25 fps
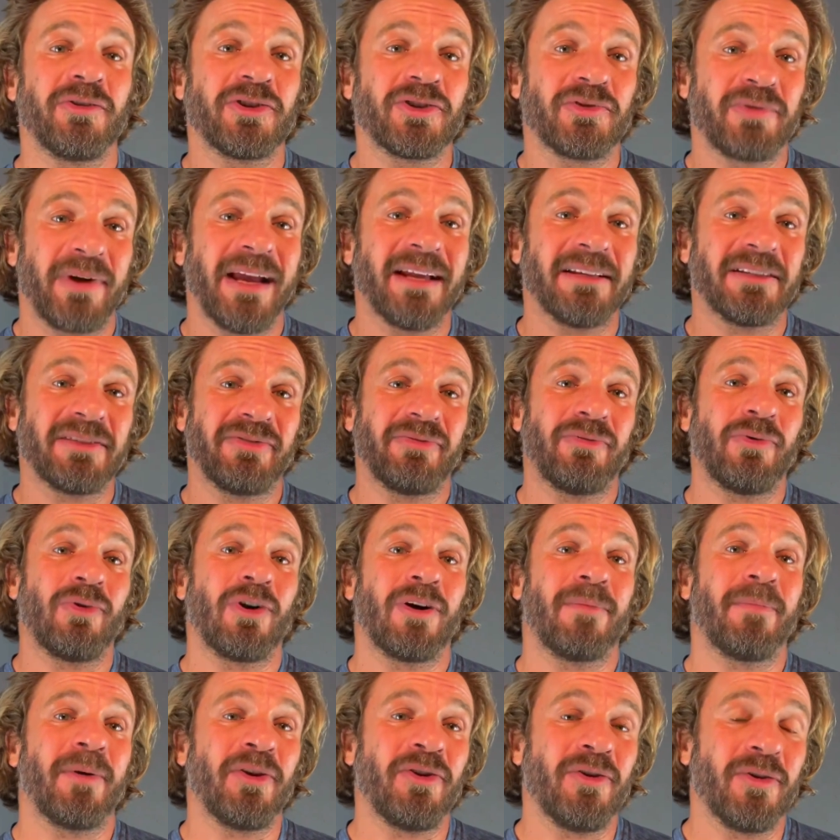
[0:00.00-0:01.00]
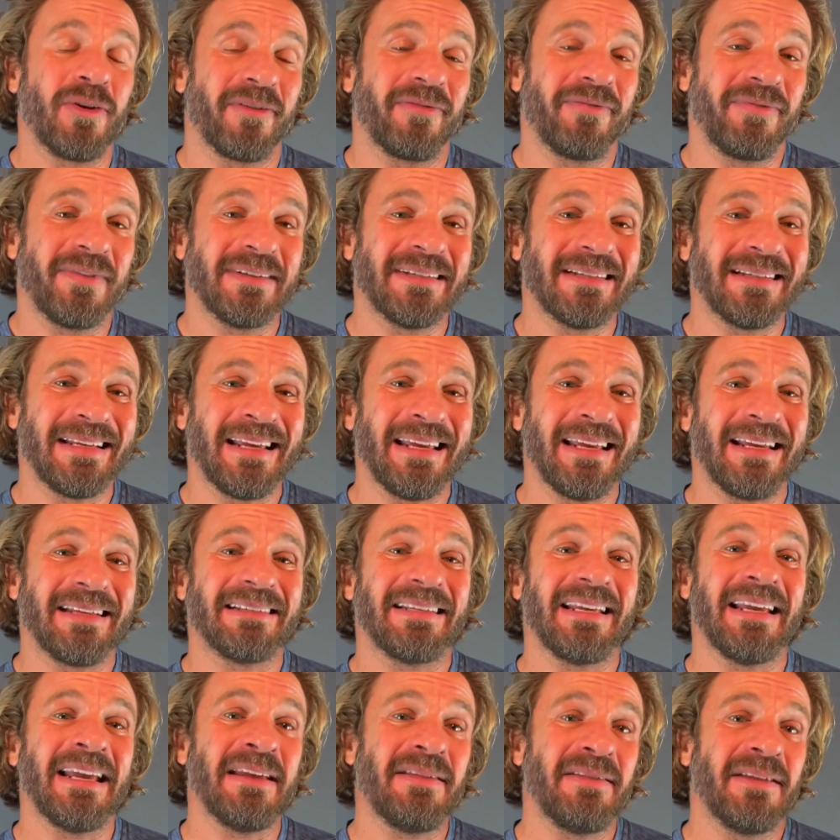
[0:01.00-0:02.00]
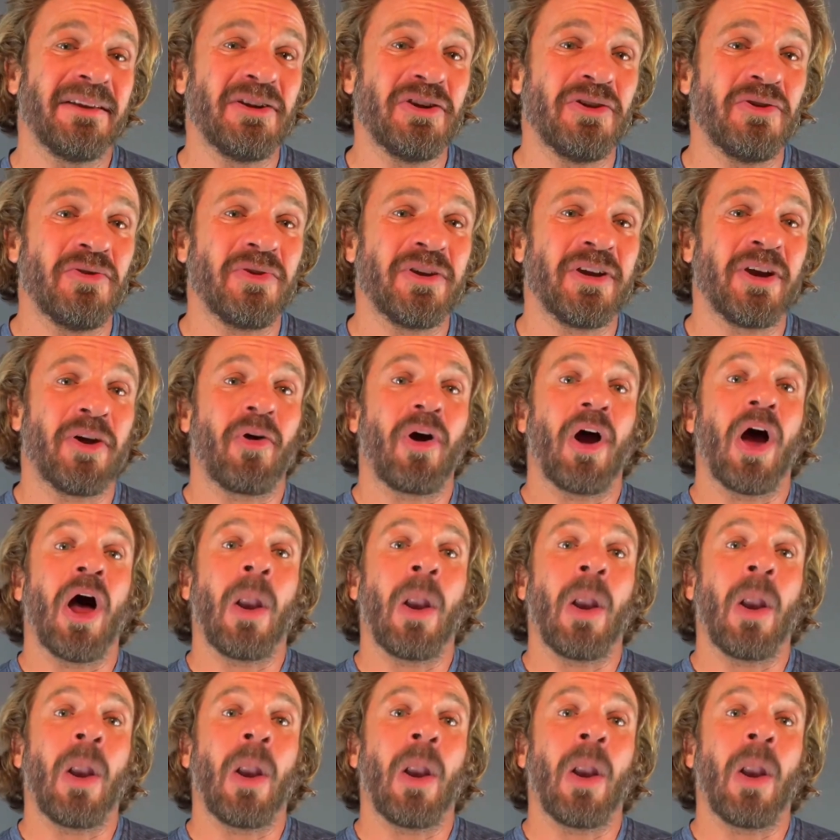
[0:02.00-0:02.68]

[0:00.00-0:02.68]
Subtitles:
transform your physiques in the new year